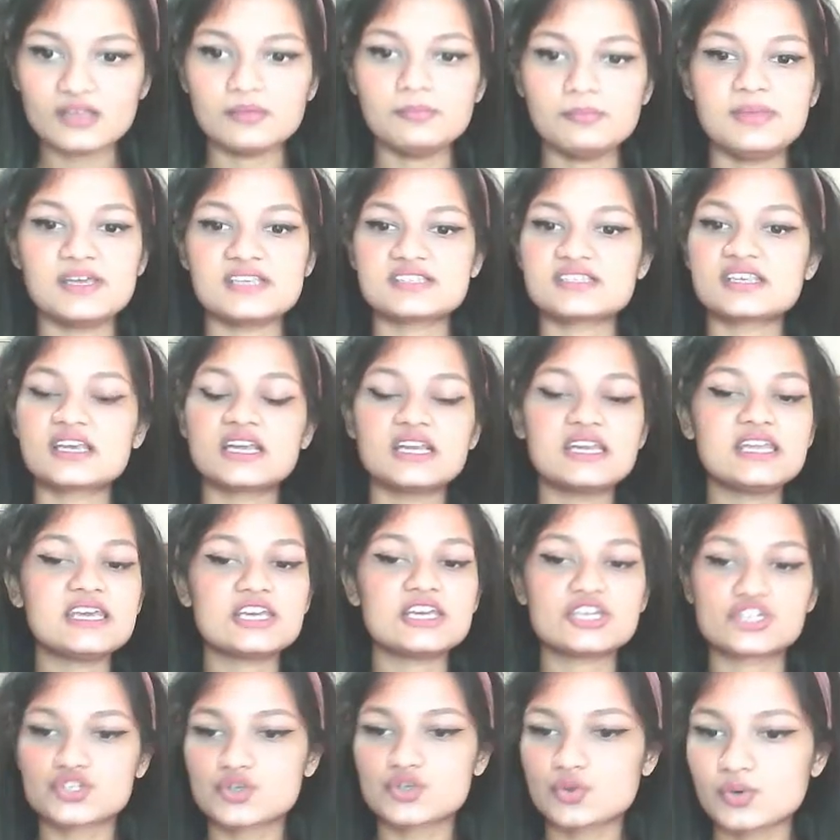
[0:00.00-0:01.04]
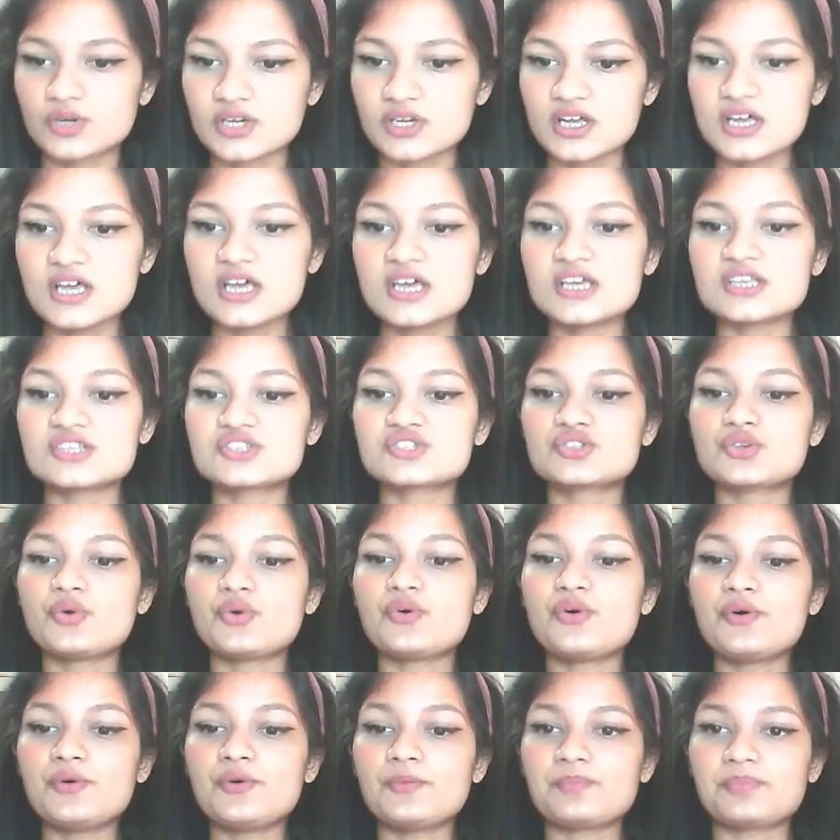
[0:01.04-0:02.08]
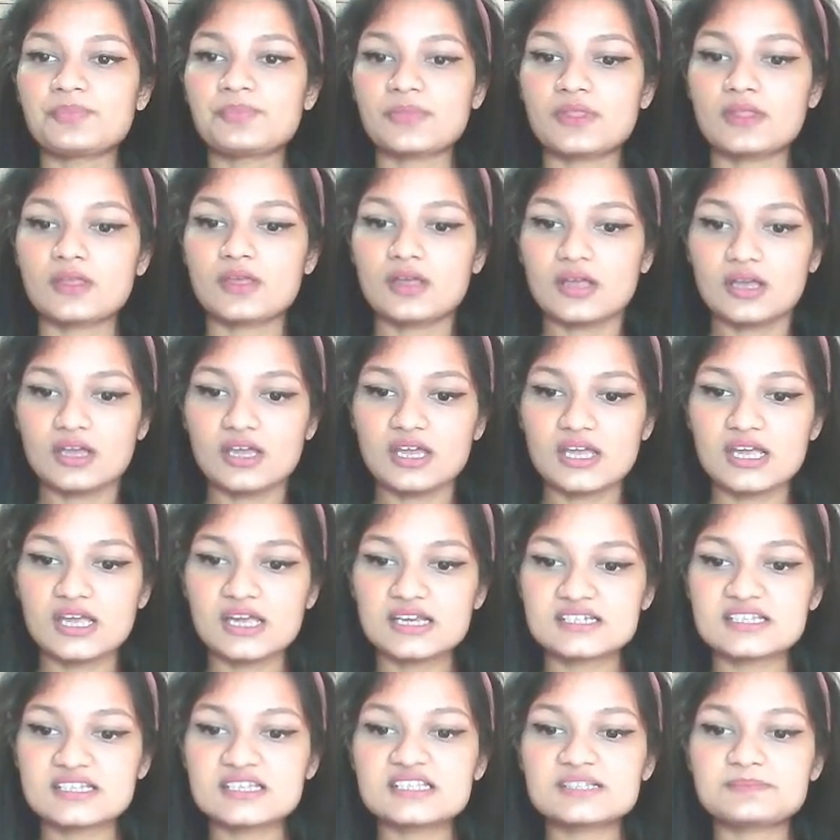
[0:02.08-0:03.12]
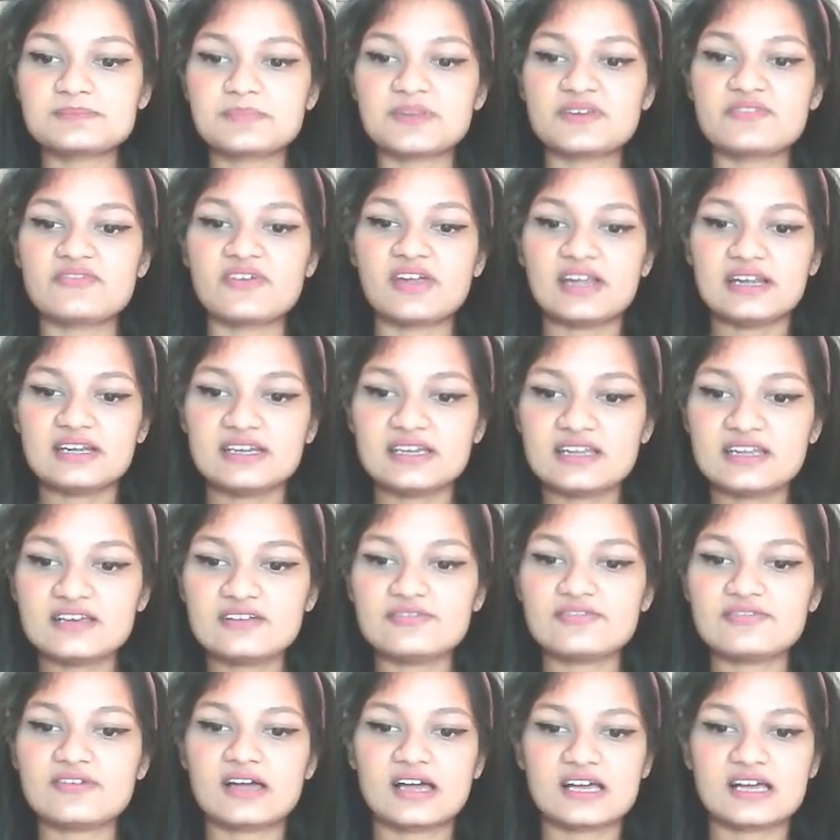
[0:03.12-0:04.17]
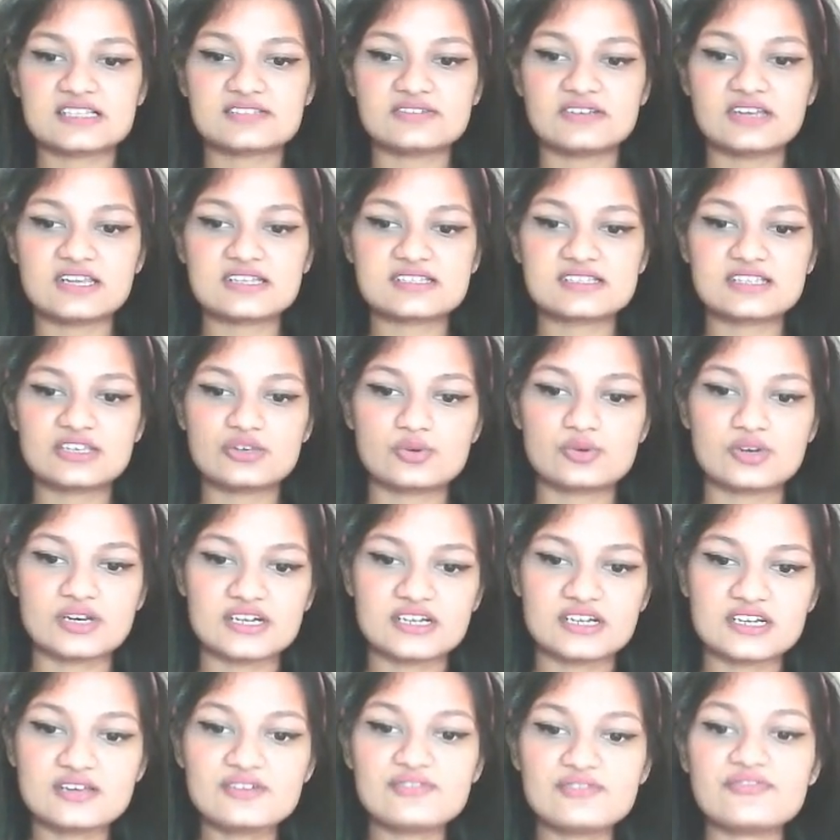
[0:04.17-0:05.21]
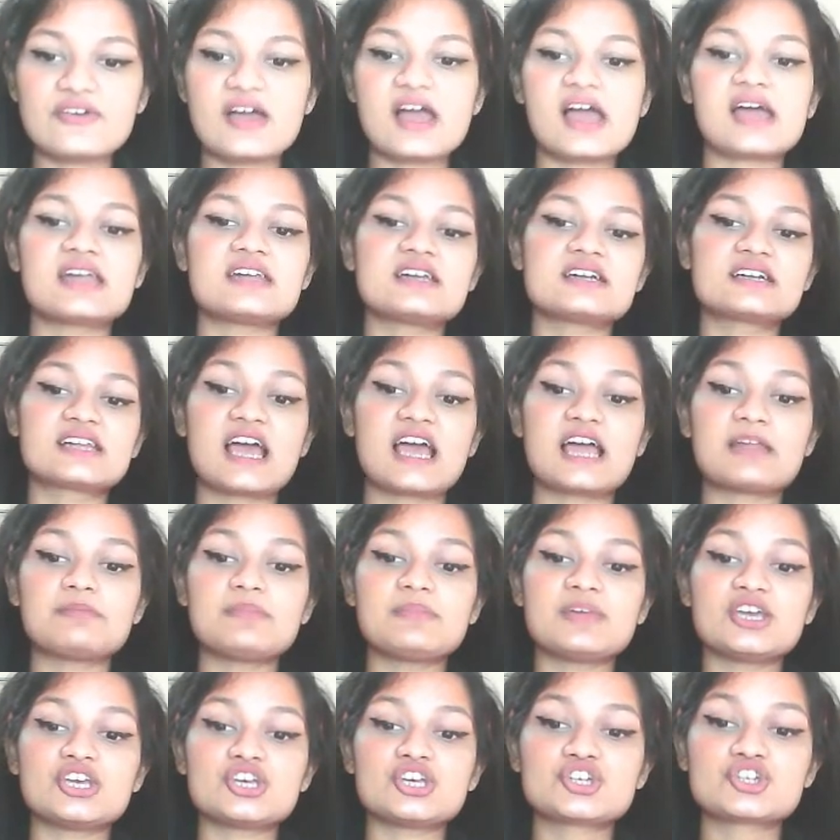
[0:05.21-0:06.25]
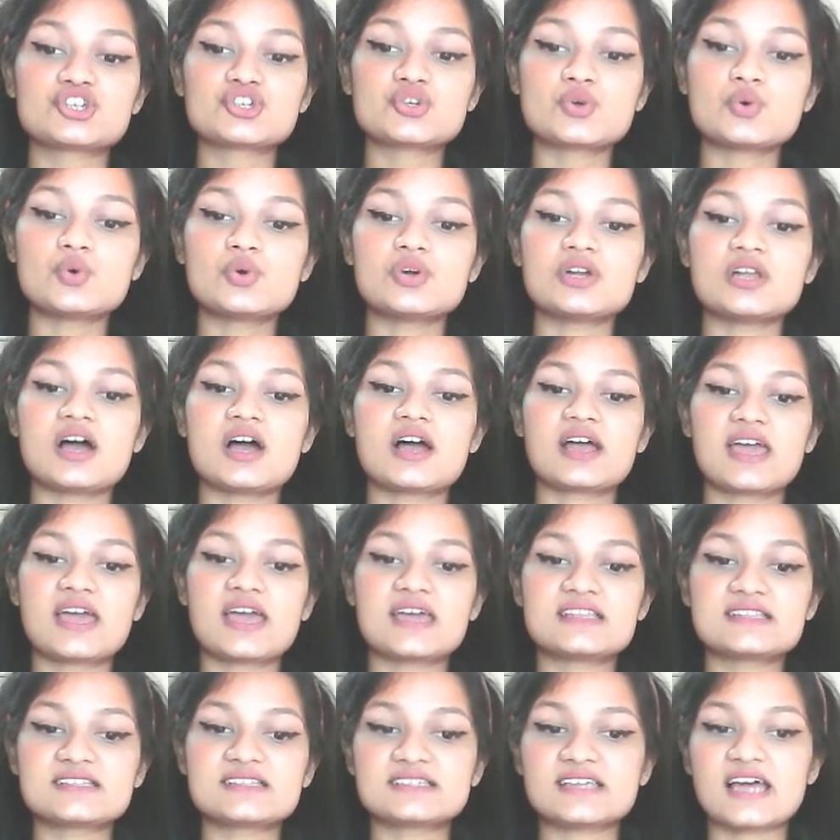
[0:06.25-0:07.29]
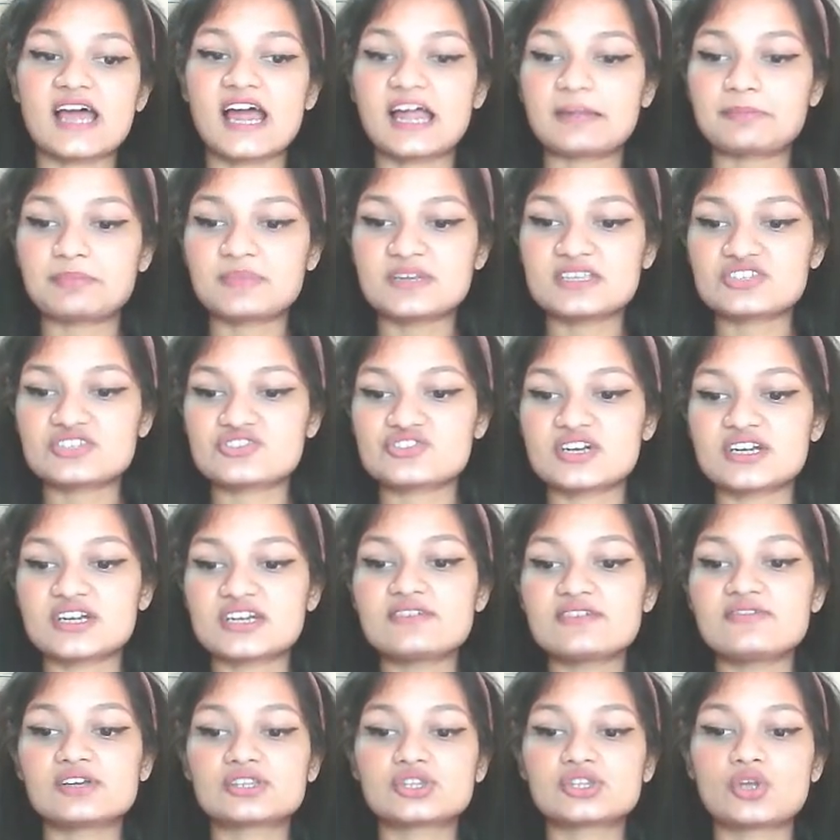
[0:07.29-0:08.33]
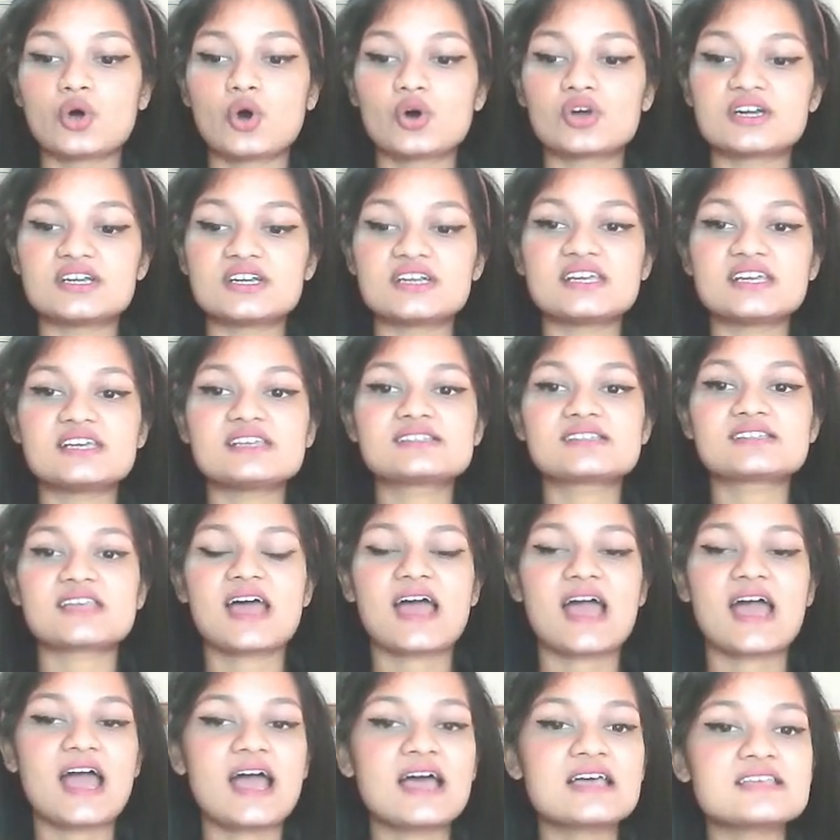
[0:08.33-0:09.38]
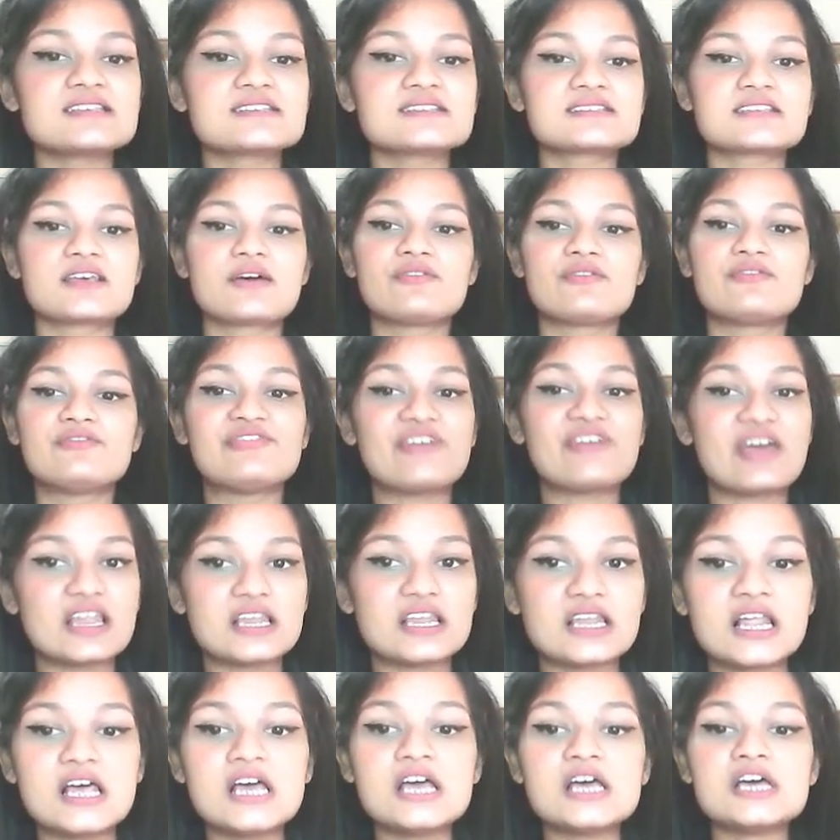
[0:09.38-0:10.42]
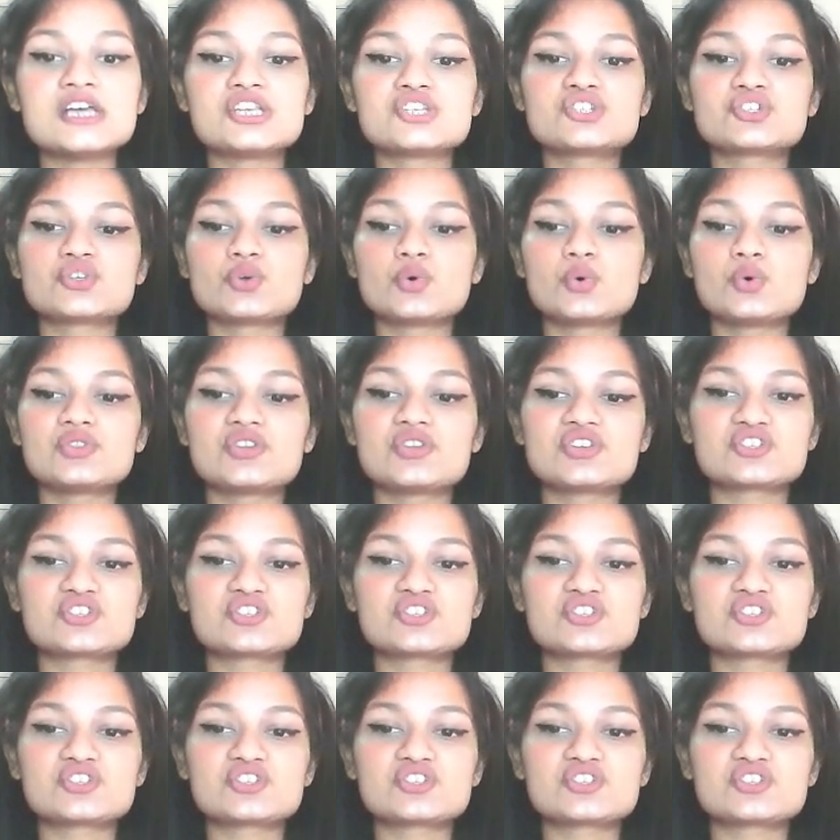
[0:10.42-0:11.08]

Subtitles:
basically issued. So it is preventive as well as curative, and it can be issued against administrative authorities as well. So the